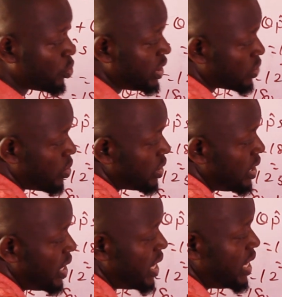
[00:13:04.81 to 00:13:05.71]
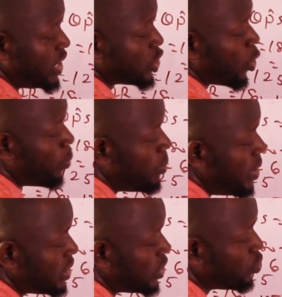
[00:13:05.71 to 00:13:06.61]
So this one is
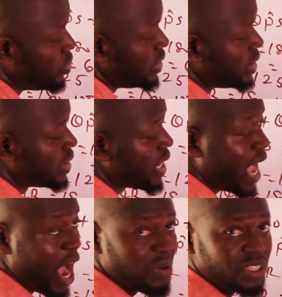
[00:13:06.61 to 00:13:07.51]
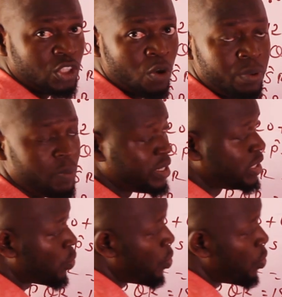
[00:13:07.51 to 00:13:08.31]
supplementary to this. How is it supplementary?